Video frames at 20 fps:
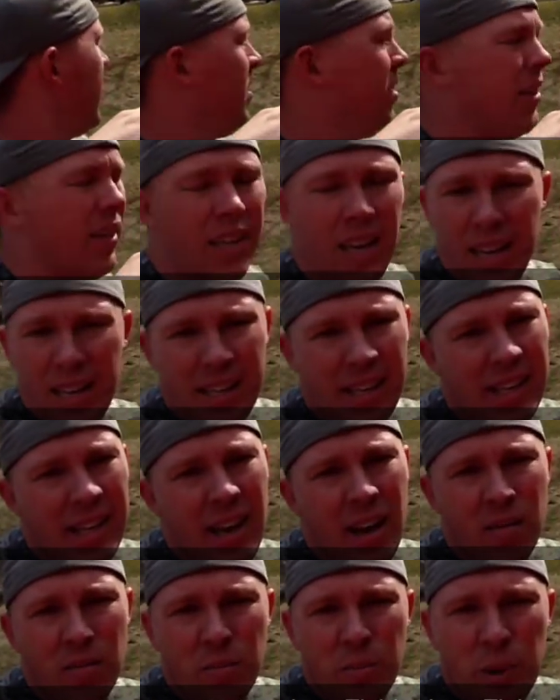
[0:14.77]
you got to get
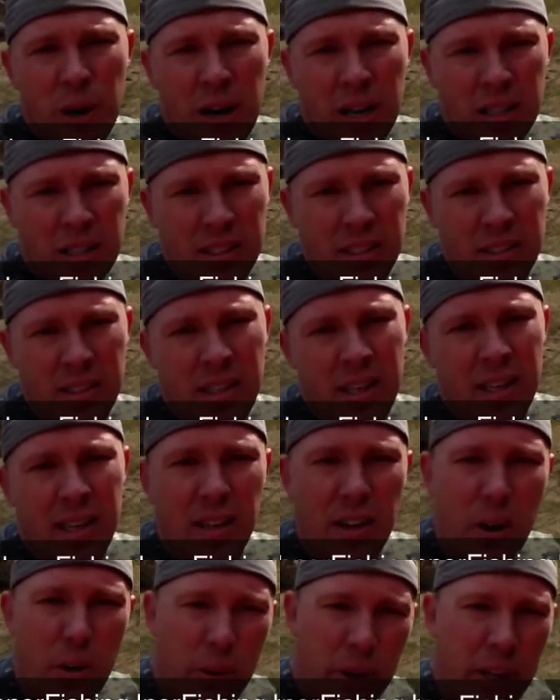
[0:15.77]
out and practice. And I
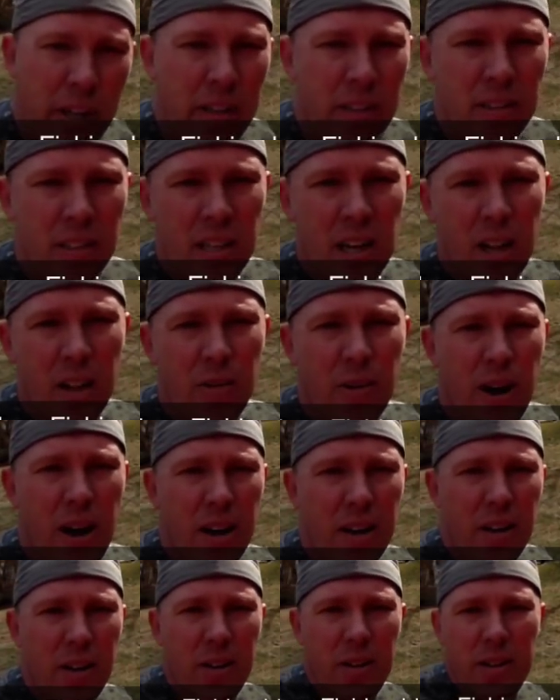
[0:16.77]
know we're here in
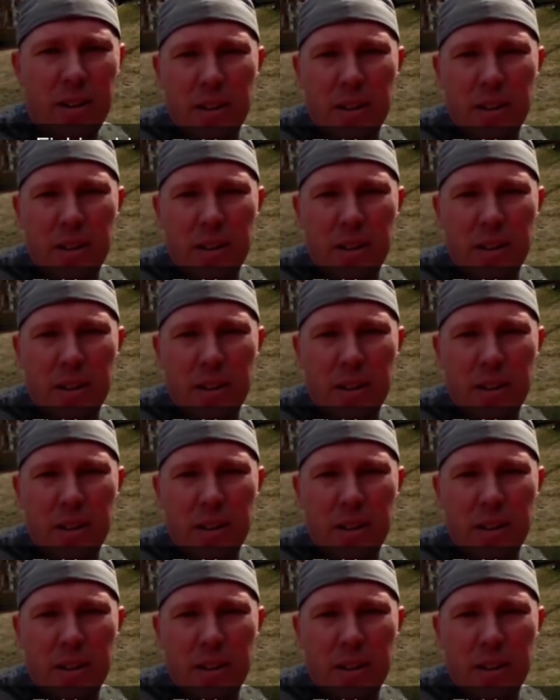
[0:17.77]
Colorado.